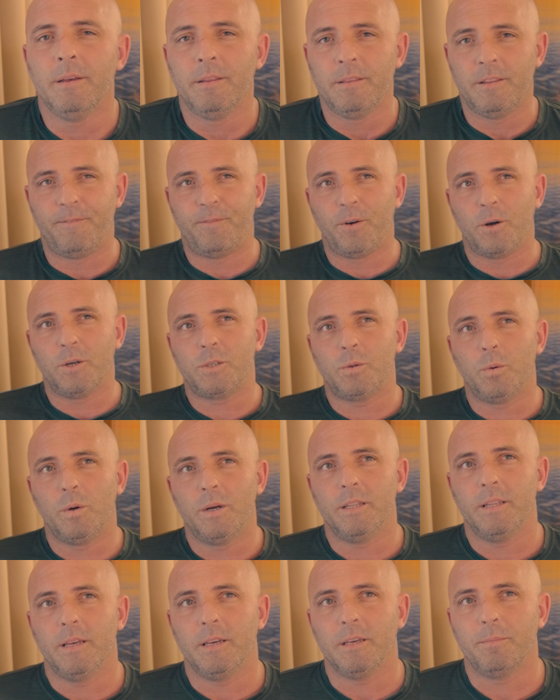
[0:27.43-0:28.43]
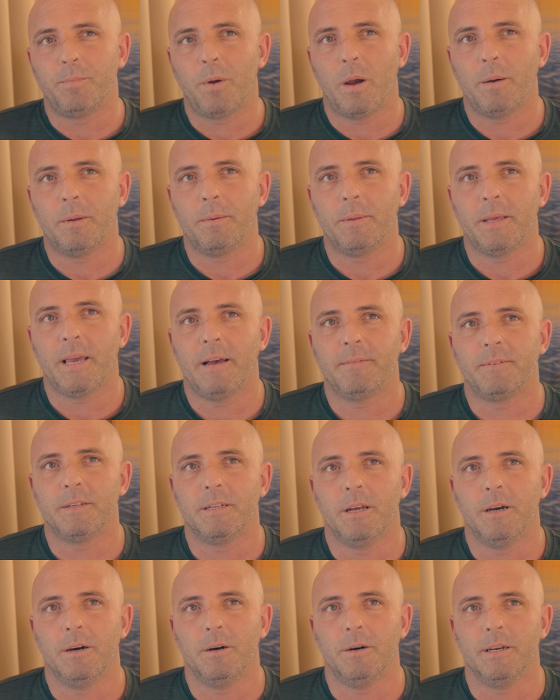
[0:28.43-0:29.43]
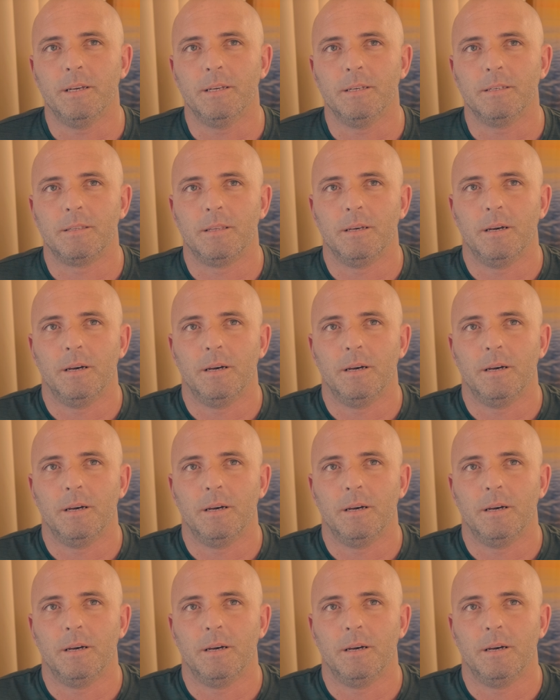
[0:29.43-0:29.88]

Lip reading: The first one that you probably have to know is